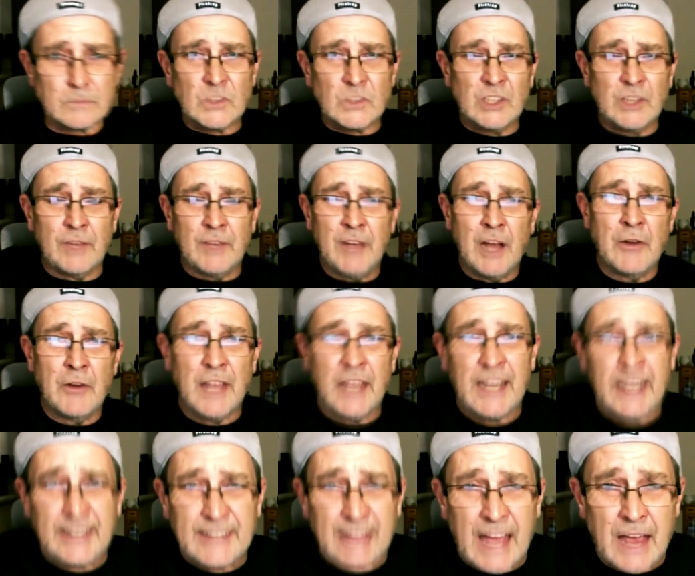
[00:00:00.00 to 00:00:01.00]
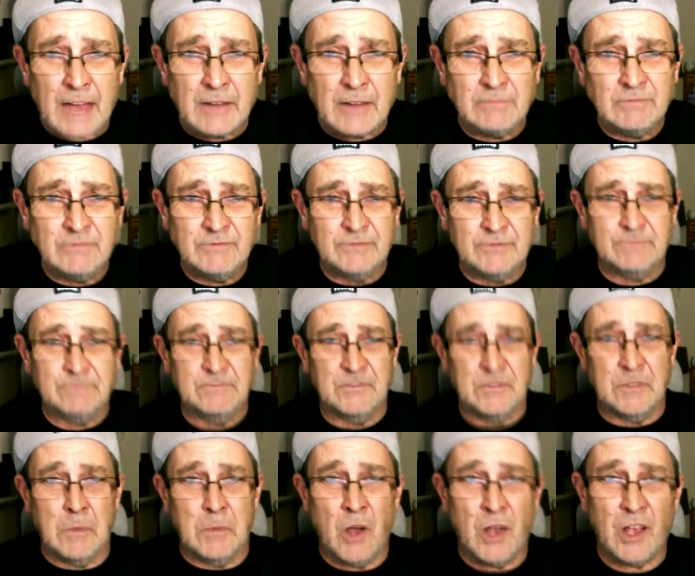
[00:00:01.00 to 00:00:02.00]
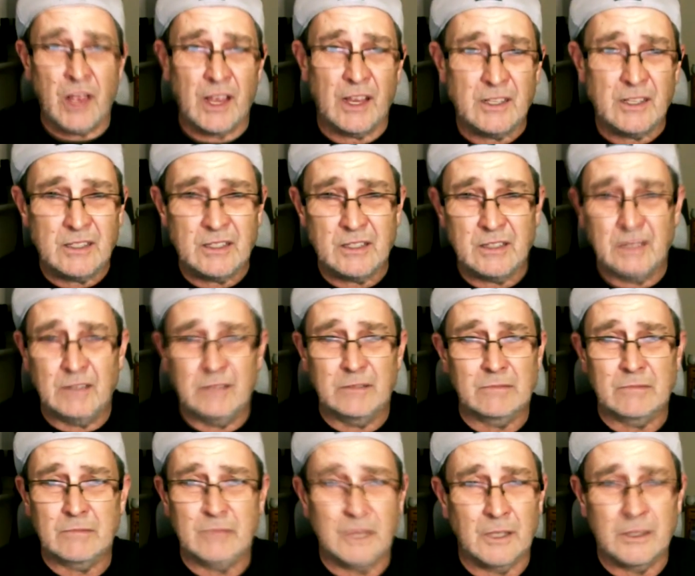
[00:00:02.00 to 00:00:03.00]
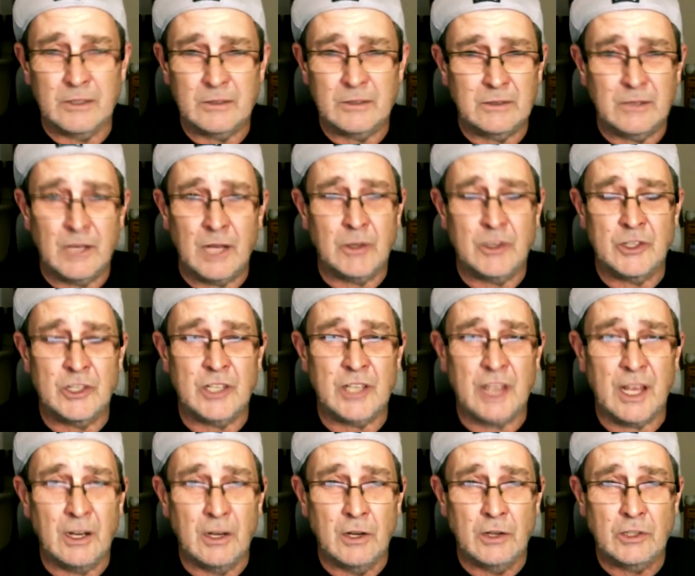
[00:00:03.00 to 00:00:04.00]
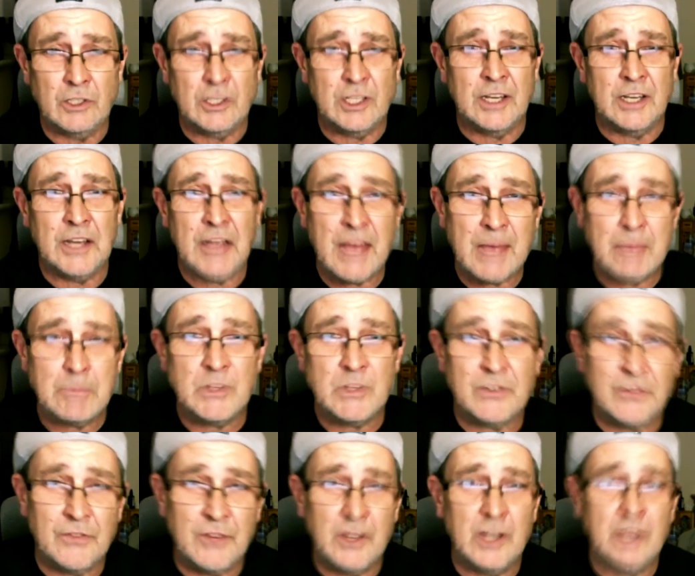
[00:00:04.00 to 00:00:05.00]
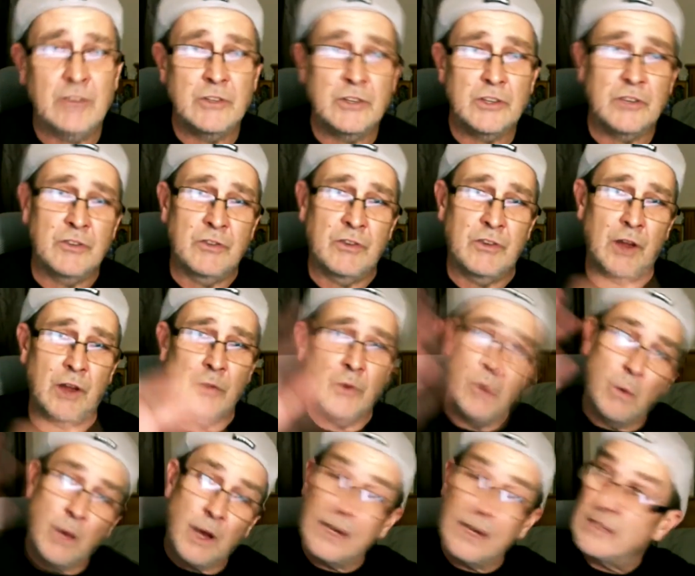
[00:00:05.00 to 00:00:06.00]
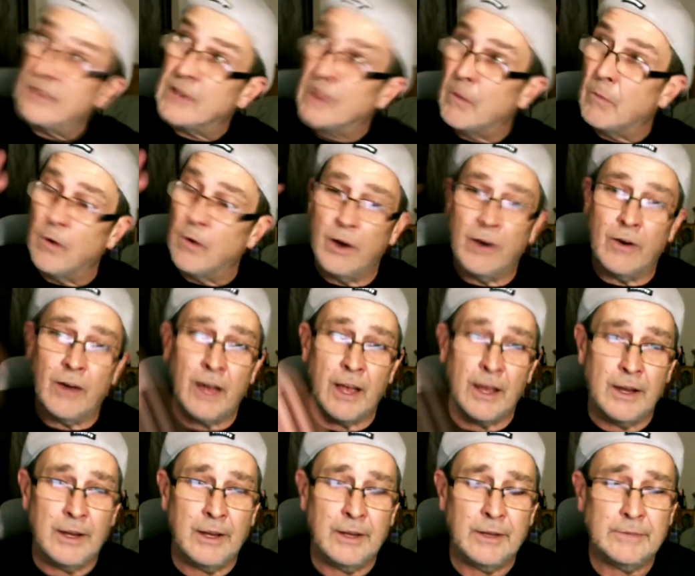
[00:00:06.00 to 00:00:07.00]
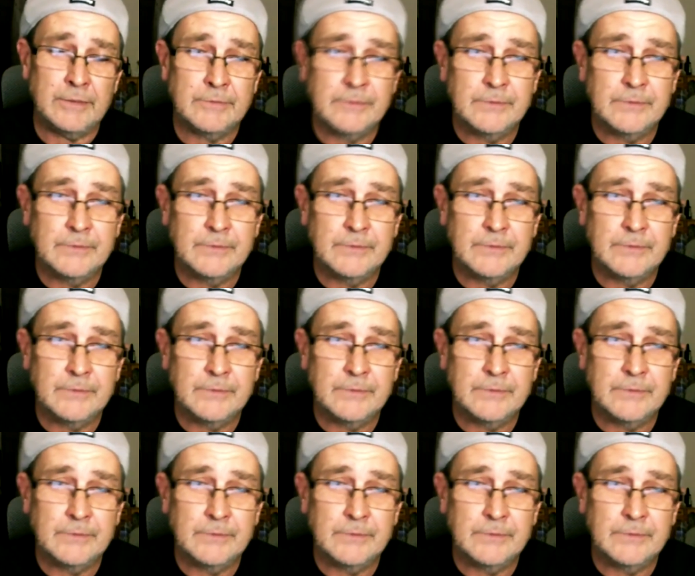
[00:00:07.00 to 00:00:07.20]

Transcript: So if you don't get it down, for my case, it, it just get lost in the atmosphere and just float away somewhere out there.